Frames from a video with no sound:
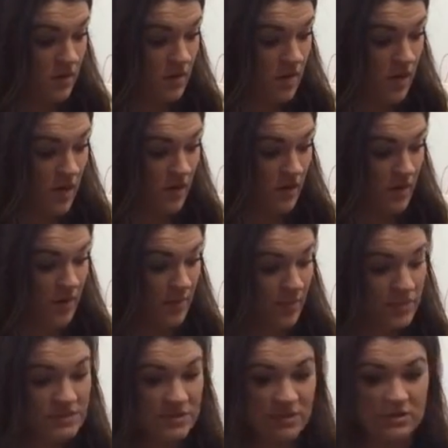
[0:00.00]
All right,
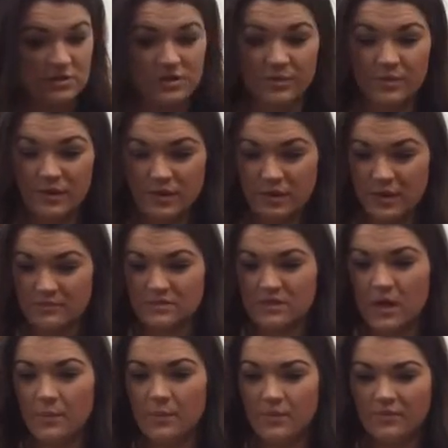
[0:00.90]
boys and girls, give me a thumbs
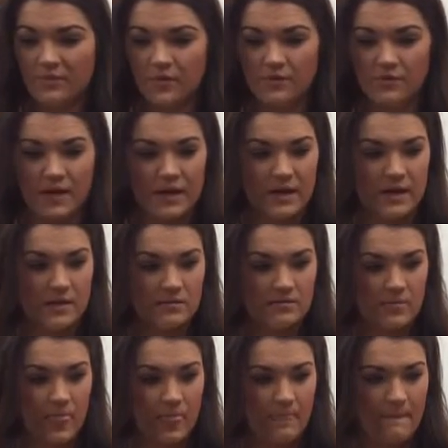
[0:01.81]
up if you're ready.
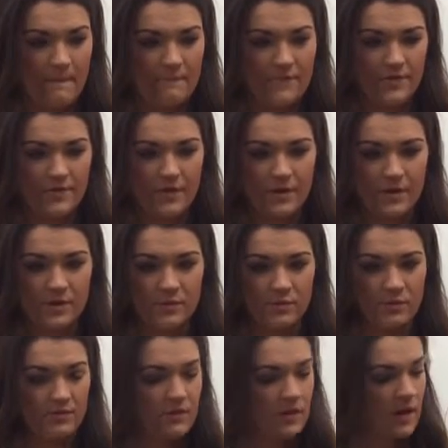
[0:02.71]
If you're ready to
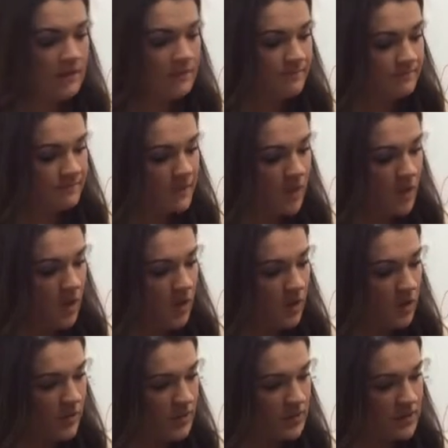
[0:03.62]
move on.
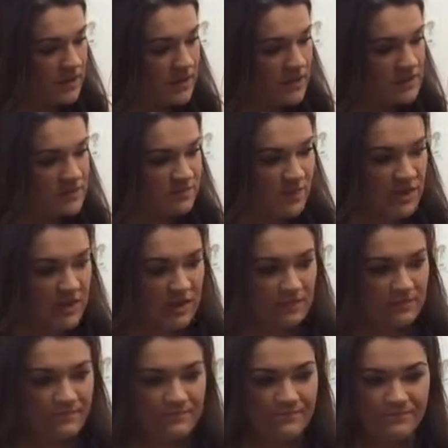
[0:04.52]
What do we think he's
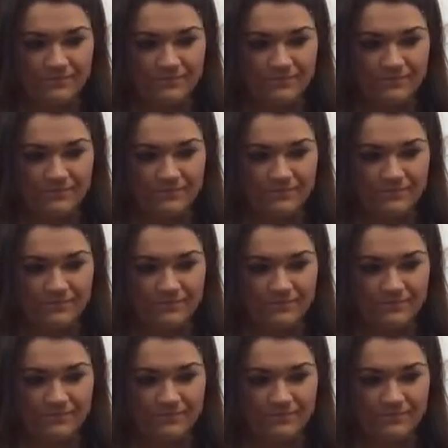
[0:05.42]
being?